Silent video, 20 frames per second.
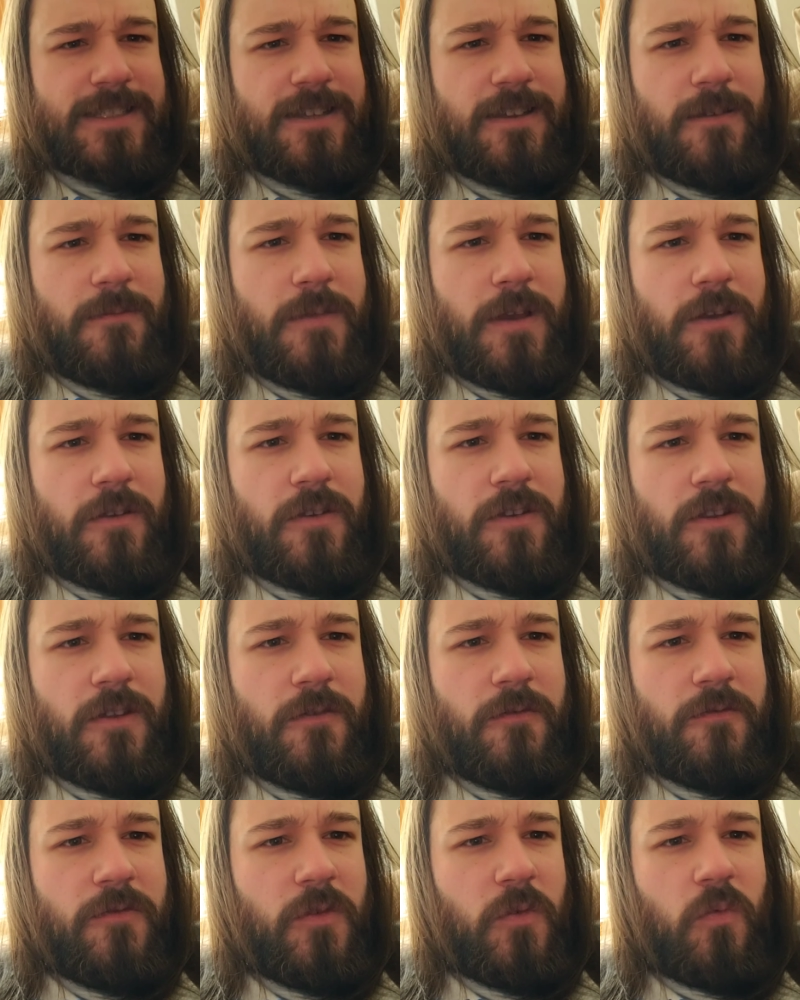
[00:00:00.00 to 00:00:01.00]
come out
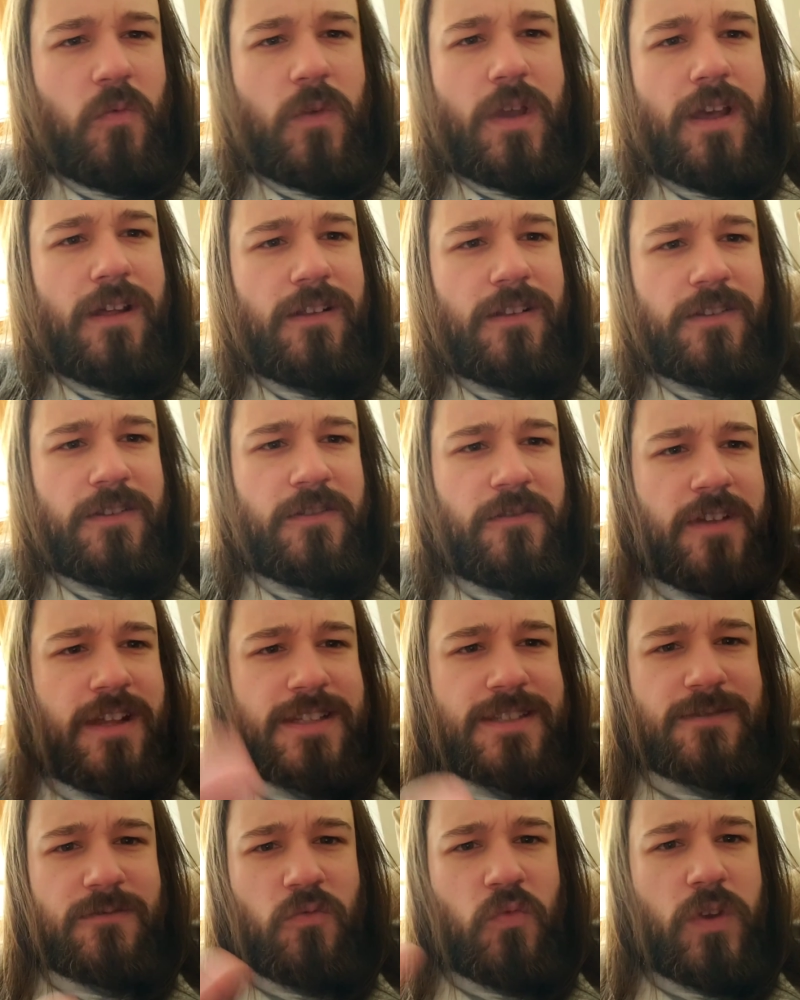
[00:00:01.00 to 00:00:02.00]
of the well. You've
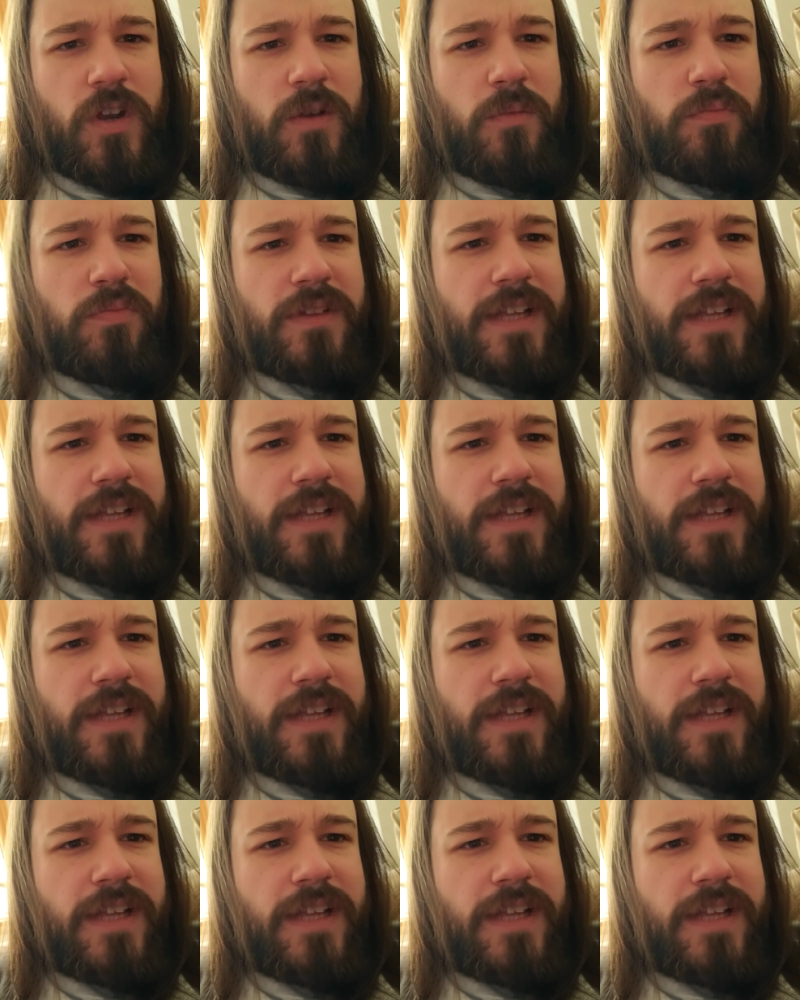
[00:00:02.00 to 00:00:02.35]
got some weird